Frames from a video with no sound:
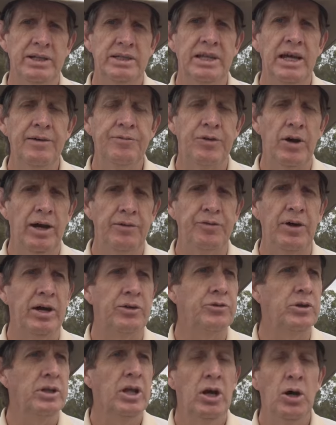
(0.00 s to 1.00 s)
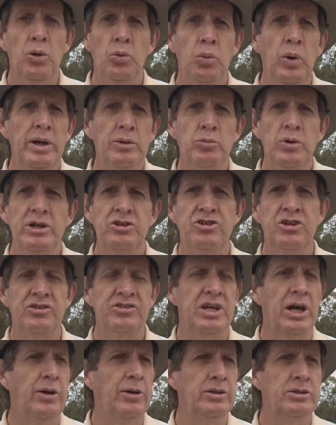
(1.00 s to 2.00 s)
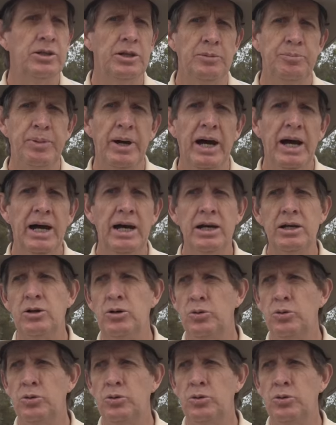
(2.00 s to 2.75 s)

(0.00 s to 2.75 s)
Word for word: D500 when we're just going to the park,